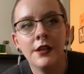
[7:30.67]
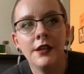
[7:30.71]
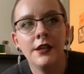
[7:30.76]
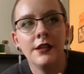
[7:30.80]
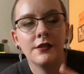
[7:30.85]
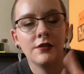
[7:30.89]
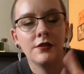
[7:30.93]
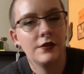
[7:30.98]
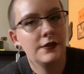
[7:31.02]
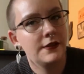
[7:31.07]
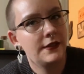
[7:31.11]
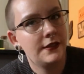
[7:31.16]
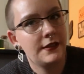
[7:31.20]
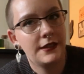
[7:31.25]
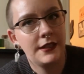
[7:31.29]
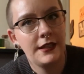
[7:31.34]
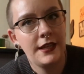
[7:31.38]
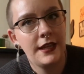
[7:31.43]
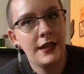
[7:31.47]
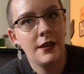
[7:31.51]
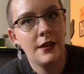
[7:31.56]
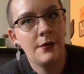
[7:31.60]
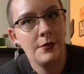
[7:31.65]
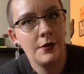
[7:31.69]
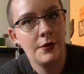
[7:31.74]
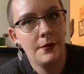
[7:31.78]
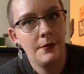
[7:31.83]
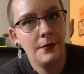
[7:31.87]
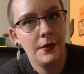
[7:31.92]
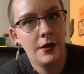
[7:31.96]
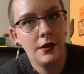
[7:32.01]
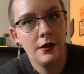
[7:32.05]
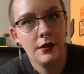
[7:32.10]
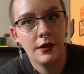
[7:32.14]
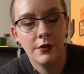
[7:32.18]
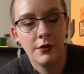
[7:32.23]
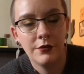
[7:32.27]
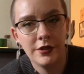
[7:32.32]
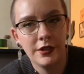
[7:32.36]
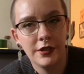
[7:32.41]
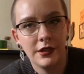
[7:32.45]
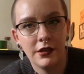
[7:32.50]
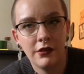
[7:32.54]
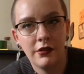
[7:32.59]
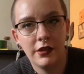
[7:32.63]
as long as it's a teacup or a mug. I
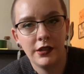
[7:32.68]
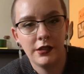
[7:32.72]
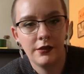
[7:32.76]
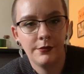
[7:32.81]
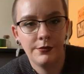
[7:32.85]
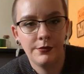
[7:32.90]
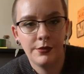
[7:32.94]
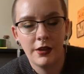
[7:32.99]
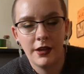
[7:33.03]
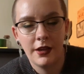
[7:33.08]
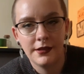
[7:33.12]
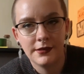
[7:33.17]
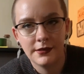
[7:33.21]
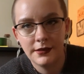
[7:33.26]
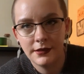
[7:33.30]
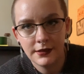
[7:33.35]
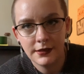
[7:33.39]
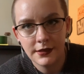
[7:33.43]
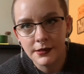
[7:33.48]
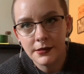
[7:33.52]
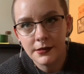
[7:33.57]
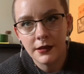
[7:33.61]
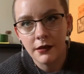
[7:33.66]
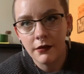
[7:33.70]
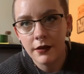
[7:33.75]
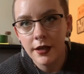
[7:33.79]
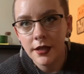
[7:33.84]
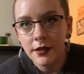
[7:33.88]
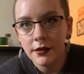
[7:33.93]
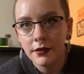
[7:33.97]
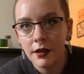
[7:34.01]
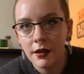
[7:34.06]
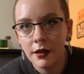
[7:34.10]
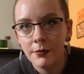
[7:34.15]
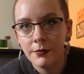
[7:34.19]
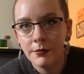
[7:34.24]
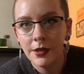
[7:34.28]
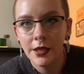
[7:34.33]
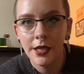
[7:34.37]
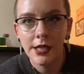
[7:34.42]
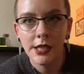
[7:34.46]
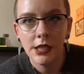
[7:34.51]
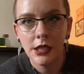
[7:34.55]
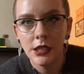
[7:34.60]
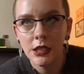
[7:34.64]
wouldn't get like a plastic Disneyland cup and be
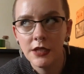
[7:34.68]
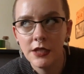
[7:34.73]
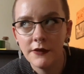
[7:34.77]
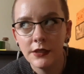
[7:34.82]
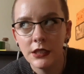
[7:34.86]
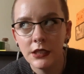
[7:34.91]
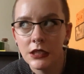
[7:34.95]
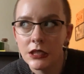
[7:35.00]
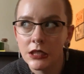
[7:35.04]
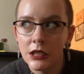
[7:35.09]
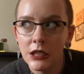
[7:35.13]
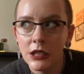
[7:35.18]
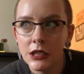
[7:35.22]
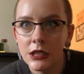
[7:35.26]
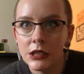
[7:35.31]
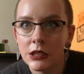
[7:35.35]
like, I love Disney,